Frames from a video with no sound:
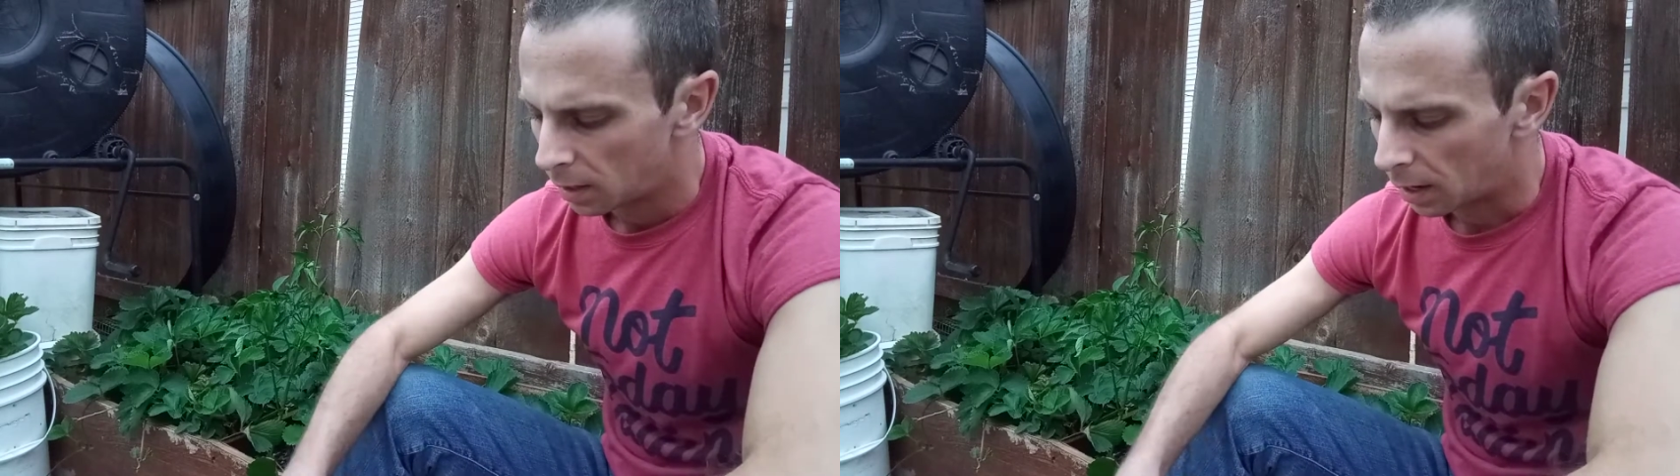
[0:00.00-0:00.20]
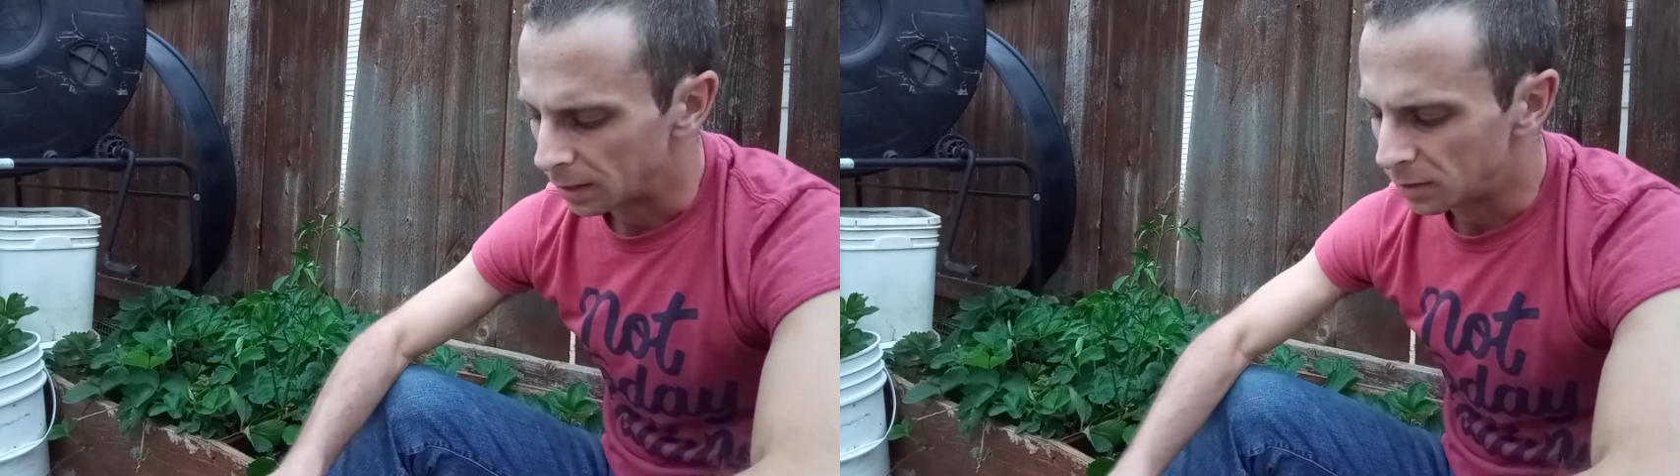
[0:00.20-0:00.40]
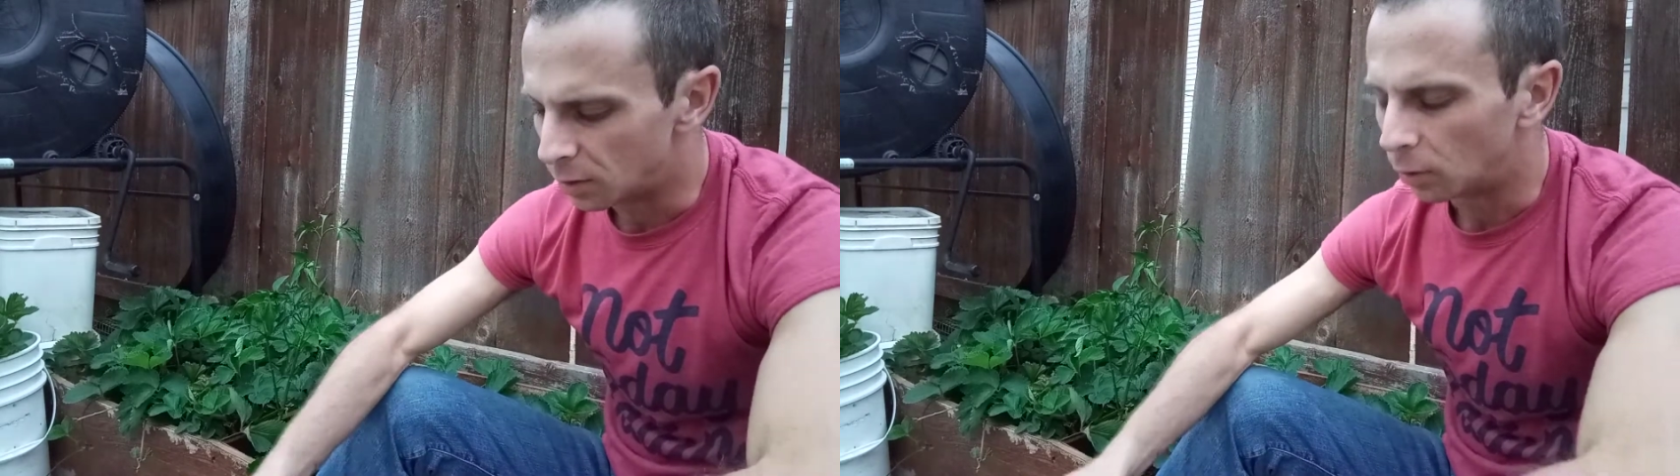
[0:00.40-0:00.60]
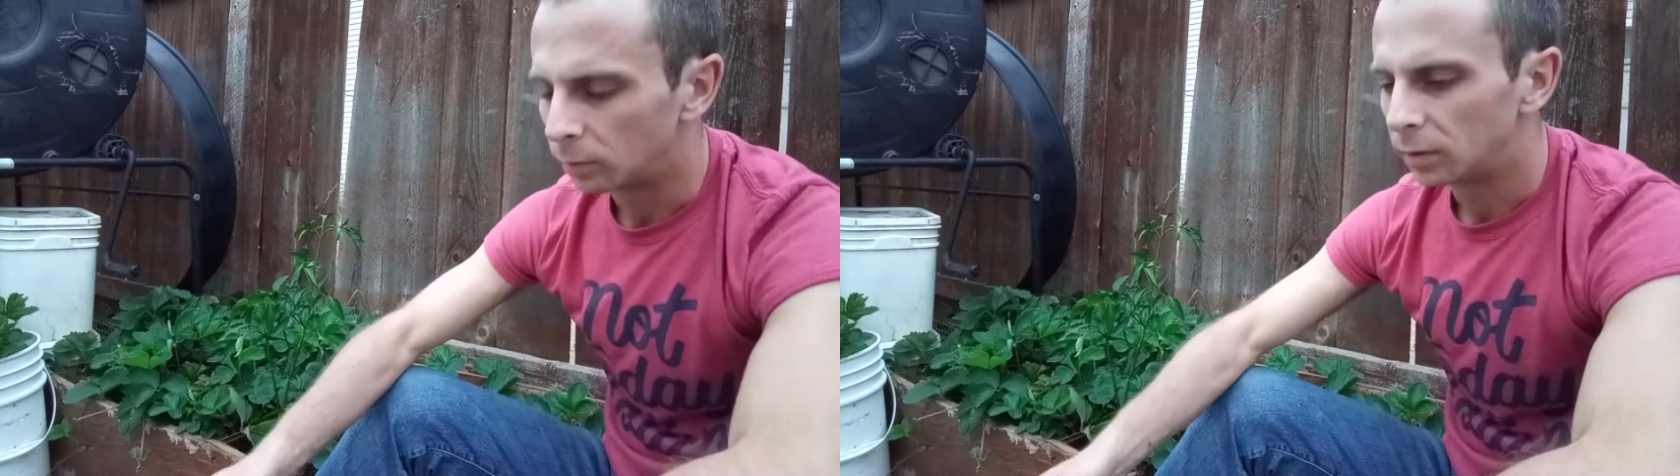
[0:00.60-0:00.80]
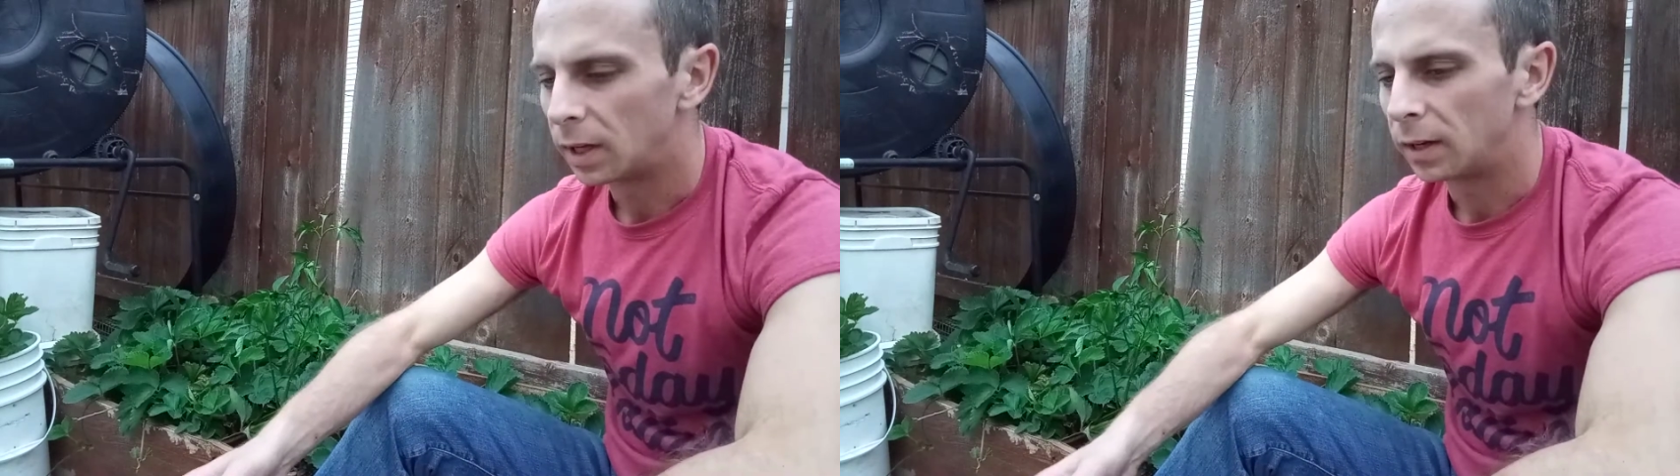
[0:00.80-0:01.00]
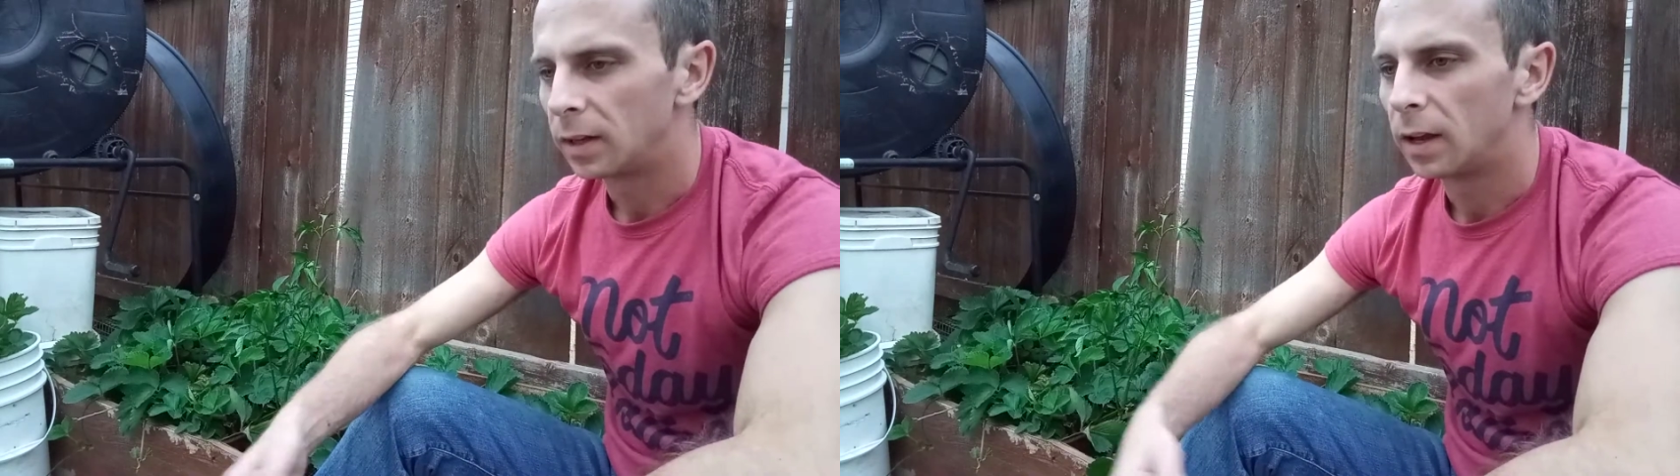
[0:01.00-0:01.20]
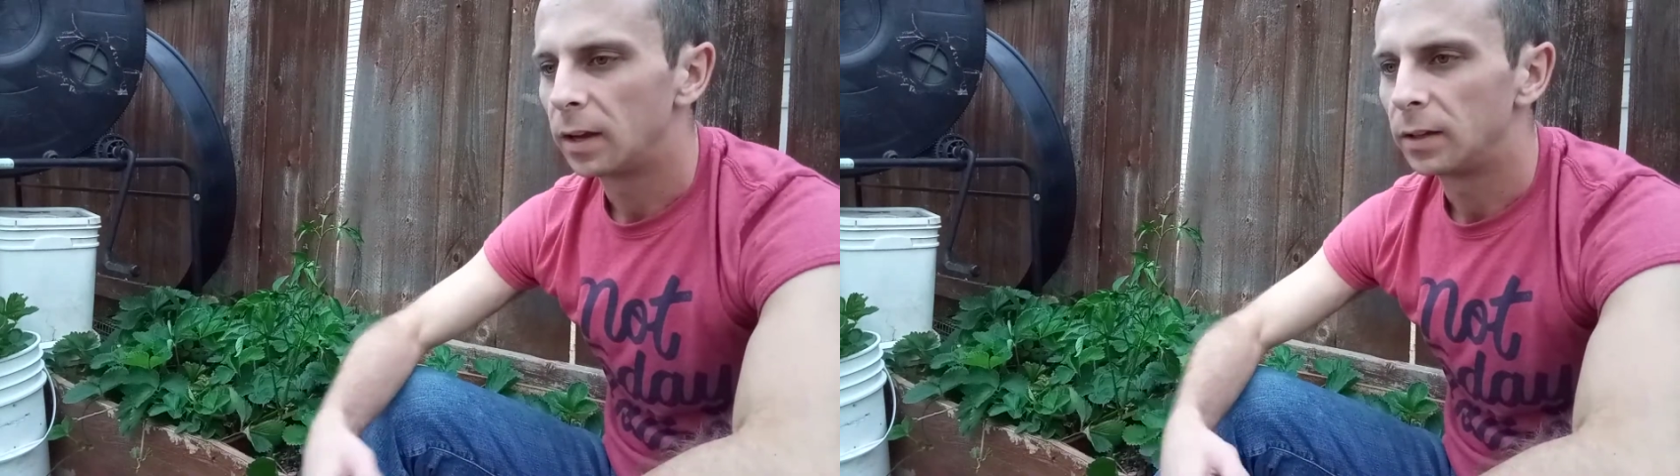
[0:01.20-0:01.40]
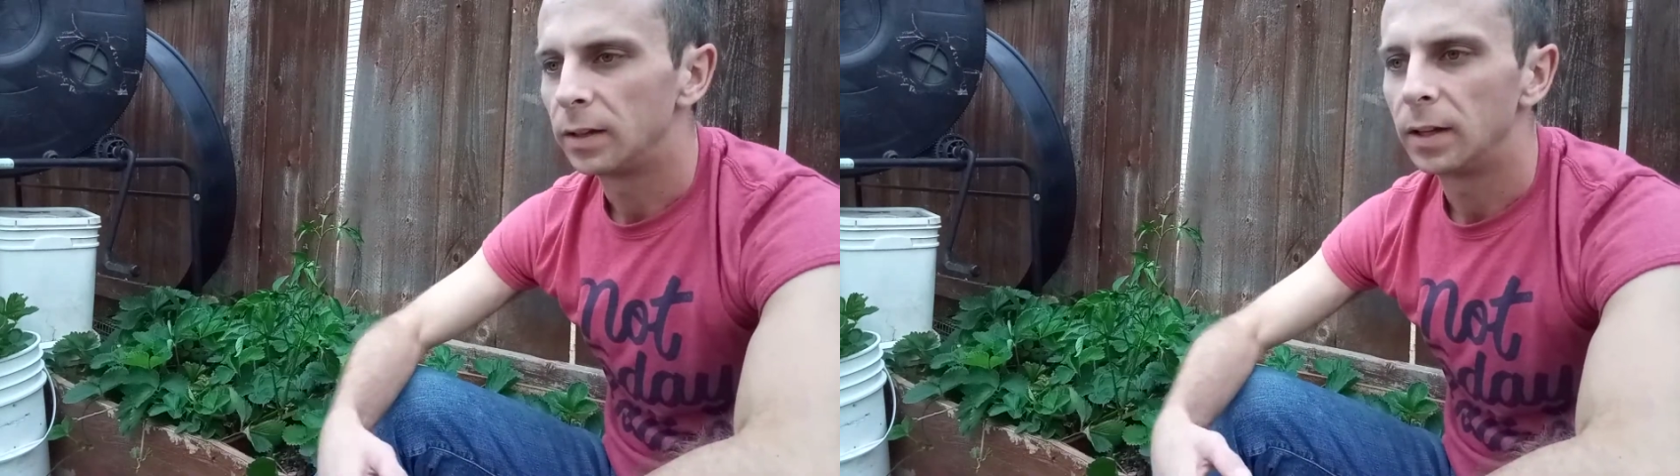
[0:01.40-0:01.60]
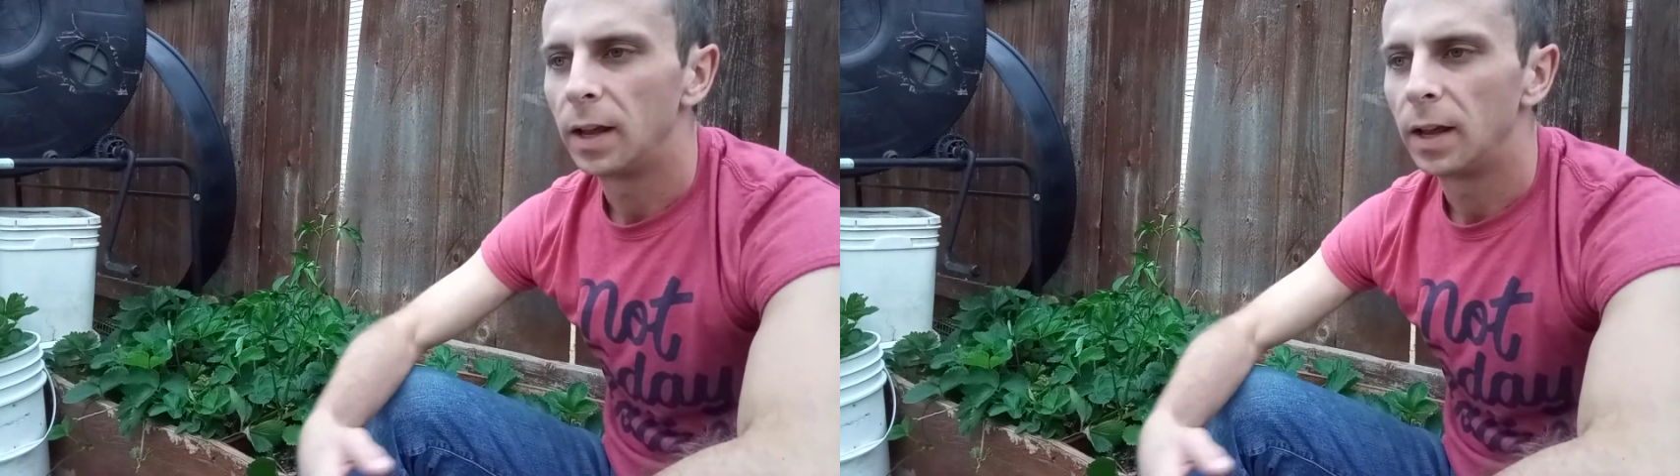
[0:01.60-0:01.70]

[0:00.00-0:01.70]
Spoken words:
I don't like adding